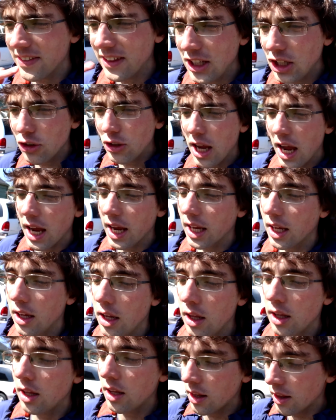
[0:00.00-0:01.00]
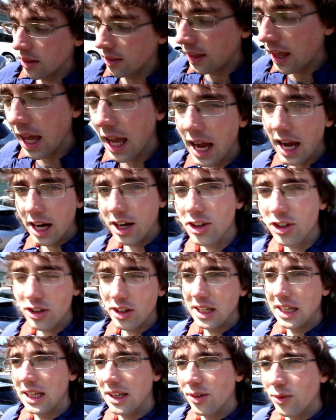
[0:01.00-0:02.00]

The UK, they actually